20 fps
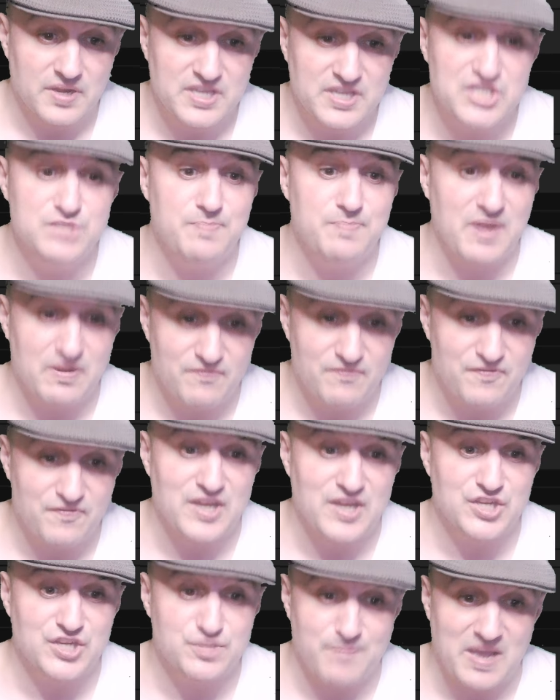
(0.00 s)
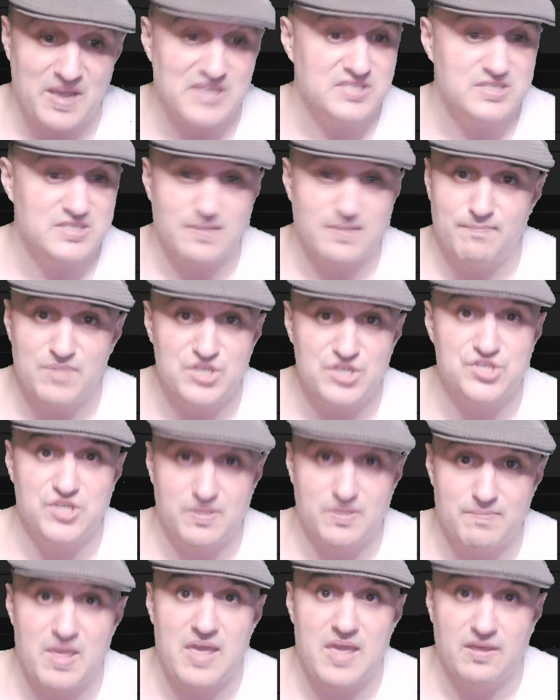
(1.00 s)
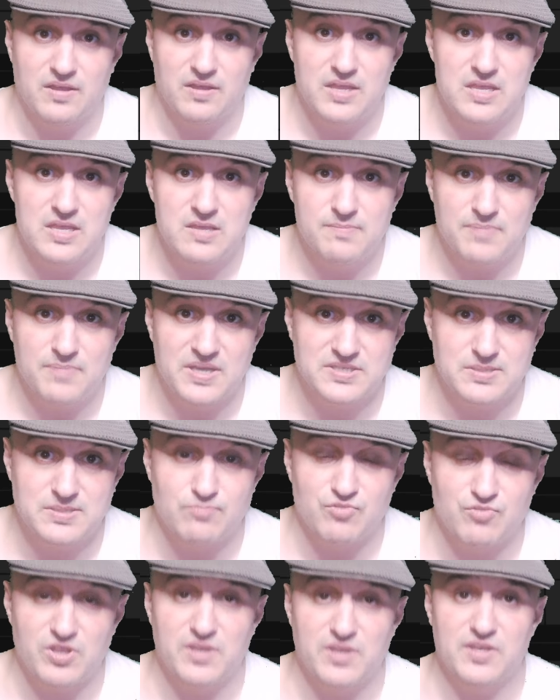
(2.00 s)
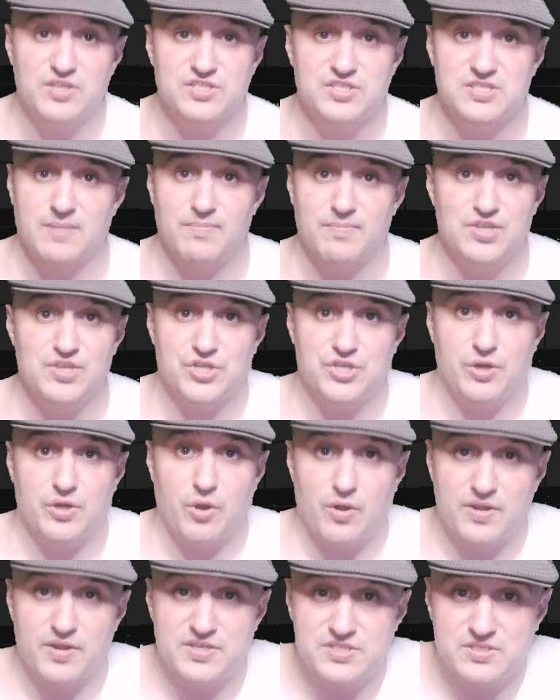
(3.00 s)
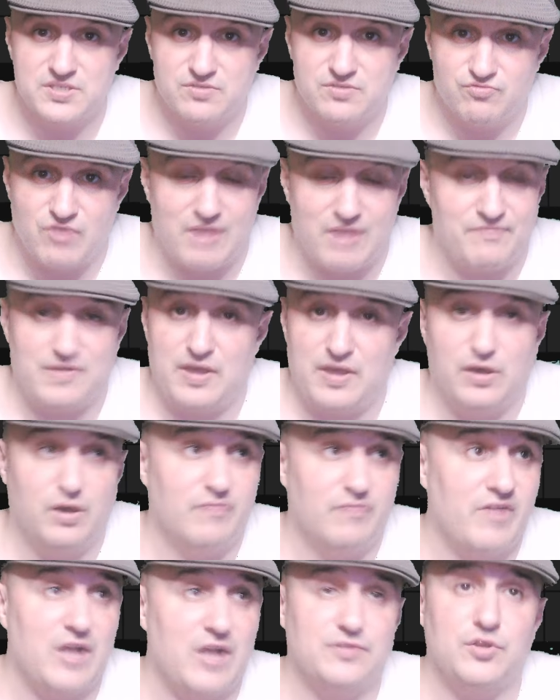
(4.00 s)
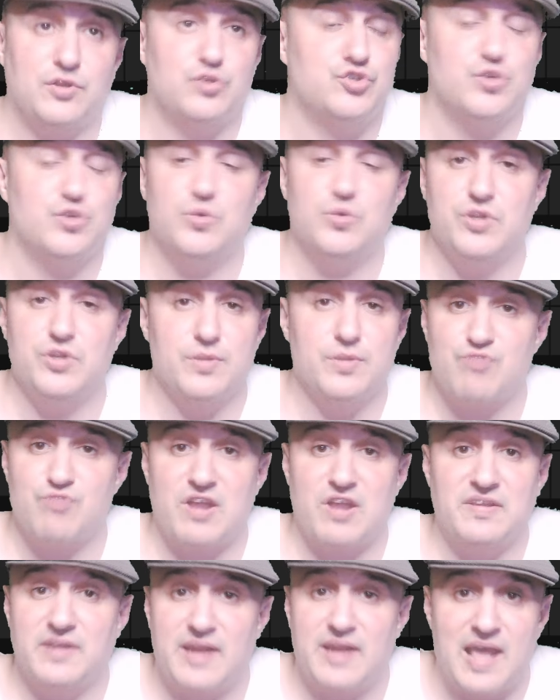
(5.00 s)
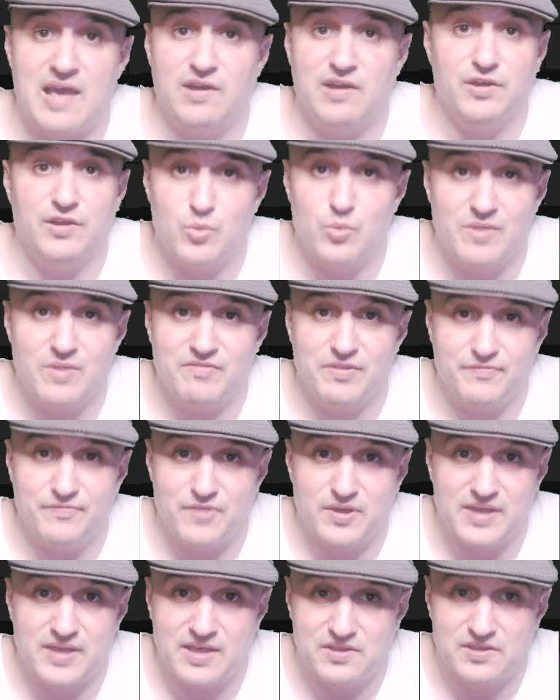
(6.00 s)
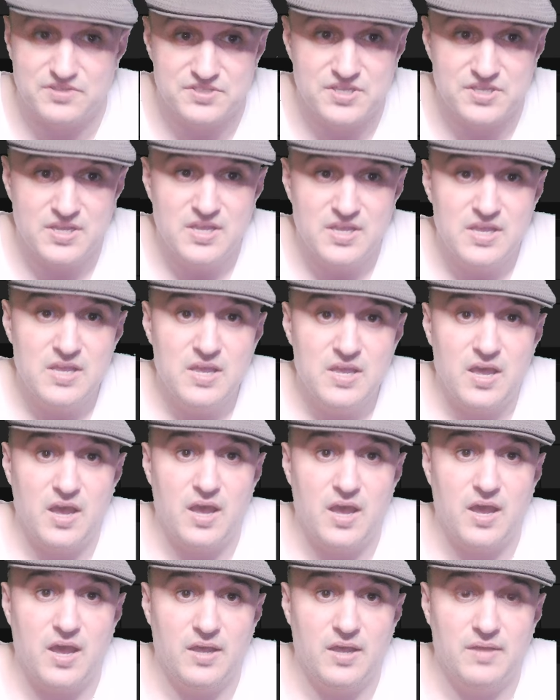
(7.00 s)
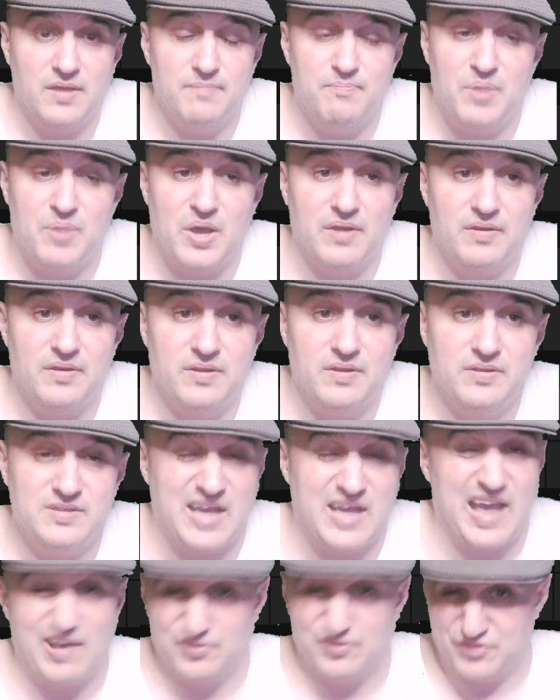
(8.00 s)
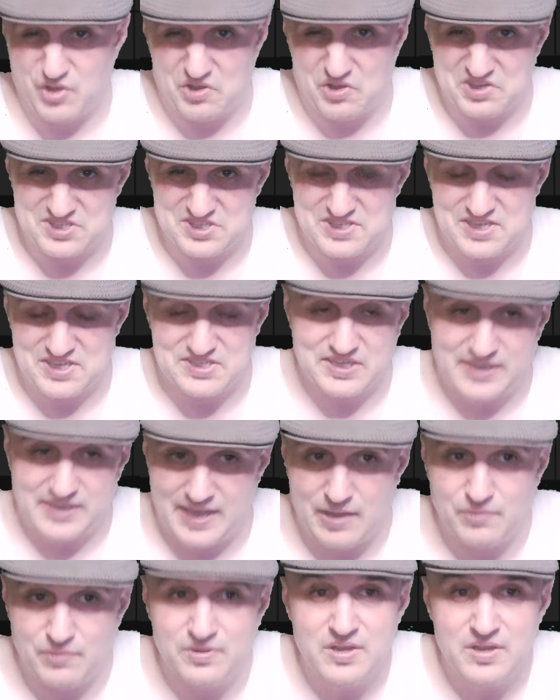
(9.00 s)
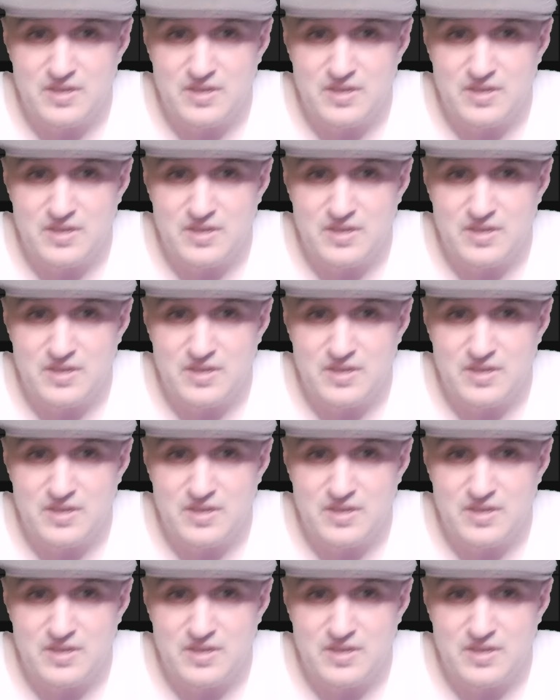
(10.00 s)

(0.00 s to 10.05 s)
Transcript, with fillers: He's been finished by submission mainly, by some really good submission artists, Rafael Lovato Jr., Brendan Allen, whoever the fuck else. Uh, but Kyle Daukaus doesn't count.